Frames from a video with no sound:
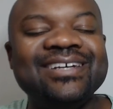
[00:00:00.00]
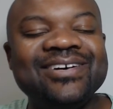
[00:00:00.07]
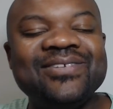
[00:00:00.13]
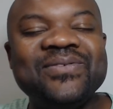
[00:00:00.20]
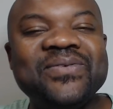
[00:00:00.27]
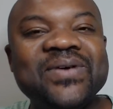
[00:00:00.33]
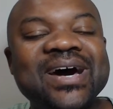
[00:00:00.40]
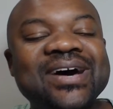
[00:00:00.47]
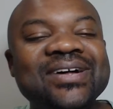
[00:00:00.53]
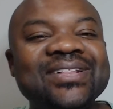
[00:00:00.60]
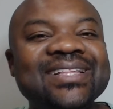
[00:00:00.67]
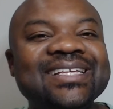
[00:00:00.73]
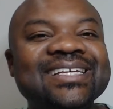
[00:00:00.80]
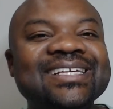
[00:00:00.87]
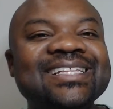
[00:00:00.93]

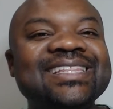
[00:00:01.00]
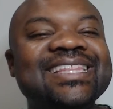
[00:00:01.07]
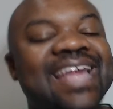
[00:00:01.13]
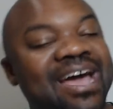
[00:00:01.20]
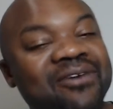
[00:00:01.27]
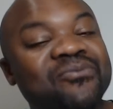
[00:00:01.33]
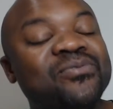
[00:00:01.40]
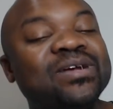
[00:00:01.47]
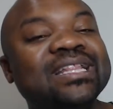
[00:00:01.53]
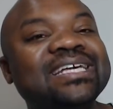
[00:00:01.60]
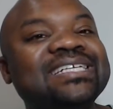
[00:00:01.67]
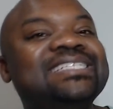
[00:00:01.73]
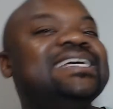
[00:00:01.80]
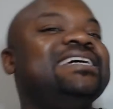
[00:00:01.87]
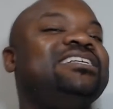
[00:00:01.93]
well that really
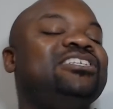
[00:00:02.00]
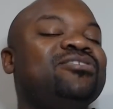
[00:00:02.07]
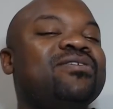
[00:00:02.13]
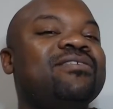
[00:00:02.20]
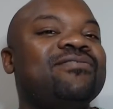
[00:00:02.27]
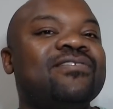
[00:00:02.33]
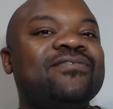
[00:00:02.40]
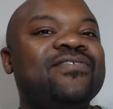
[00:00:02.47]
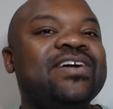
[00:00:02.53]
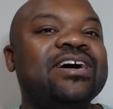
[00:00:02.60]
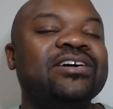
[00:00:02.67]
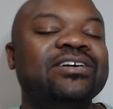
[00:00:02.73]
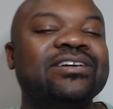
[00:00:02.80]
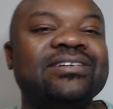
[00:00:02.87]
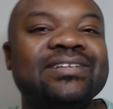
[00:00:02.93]
sets you up for
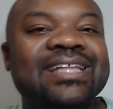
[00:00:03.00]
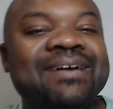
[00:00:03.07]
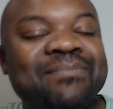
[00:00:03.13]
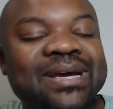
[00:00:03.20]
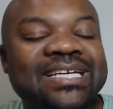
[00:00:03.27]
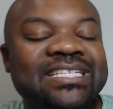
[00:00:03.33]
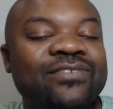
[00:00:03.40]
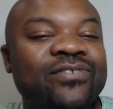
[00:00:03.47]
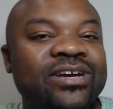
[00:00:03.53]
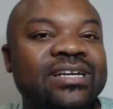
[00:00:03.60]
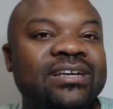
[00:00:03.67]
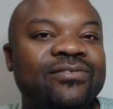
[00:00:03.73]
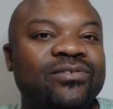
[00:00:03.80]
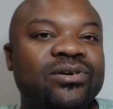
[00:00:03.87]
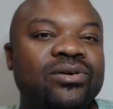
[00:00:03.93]
failure that makes it very
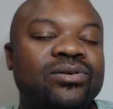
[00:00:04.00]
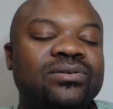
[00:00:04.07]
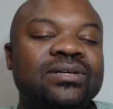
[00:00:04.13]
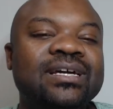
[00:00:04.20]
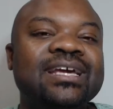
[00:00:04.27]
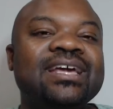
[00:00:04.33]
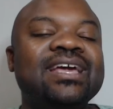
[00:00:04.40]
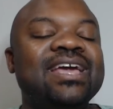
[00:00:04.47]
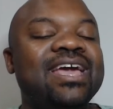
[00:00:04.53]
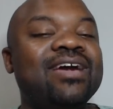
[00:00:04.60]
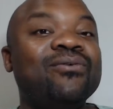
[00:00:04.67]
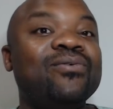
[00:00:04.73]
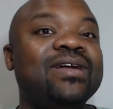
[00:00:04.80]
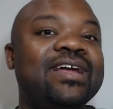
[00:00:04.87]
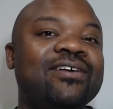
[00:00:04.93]
difficult and
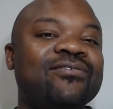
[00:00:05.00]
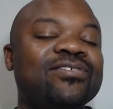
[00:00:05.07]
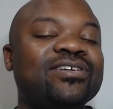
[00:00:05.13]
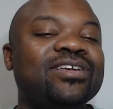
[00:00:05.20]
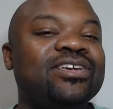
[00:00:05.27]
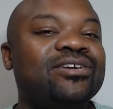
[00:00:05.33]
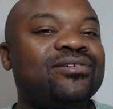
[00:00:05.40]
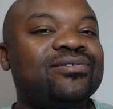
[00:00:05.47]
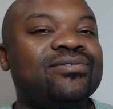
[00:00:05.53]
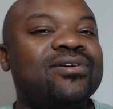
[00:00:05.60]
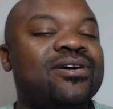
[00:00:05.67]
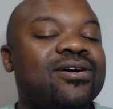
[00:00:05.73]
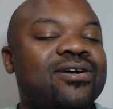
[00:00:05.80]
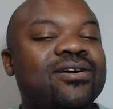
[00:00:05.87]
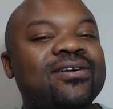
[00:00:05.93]
whenever you
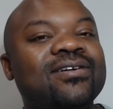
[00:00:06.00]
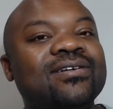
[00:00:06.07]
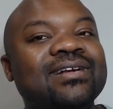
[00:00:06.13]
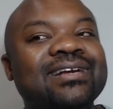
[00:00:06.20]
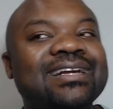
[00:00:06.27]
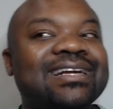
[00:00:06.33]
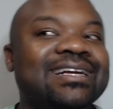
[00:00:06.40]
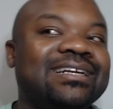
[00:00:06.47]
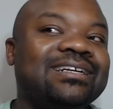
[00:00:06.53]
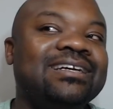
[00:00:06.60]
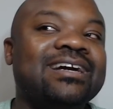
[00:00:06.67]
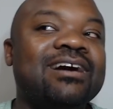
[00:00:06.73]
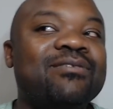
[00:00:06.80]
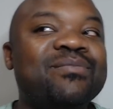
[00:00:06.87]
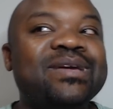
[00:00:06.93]
are
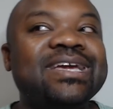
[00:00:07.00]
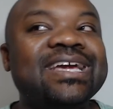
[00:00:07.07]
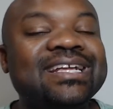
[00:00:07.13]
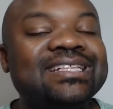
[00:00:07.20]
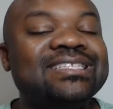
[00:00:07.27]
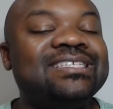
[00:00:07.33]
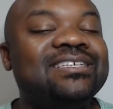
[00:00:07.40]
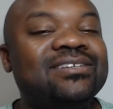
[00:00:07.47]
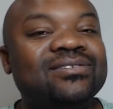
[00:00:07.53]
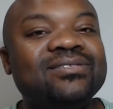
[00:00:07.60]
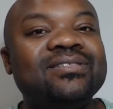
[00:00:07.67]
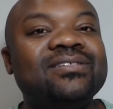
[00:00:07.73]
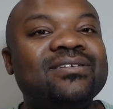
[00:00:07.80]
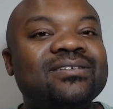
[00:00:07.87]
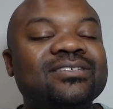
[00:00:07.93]
coming into
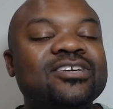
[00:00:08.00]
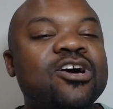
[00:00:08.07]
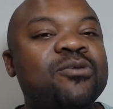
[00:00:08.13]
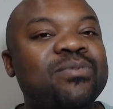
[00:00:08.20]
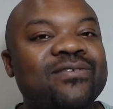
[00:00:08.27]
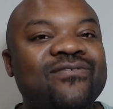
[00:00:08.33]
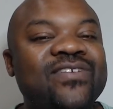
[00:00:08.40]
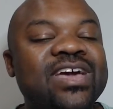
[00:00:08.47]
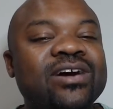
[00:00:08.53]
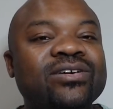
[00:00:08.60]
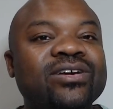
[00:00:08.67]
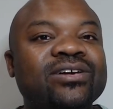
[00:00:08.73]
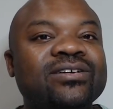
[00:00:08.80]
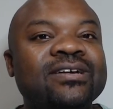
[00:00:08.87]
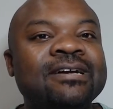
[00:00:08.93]
the scope of
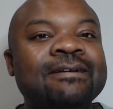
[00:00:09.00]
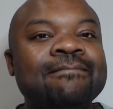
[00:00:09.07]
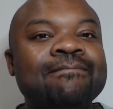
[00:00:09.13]
failure,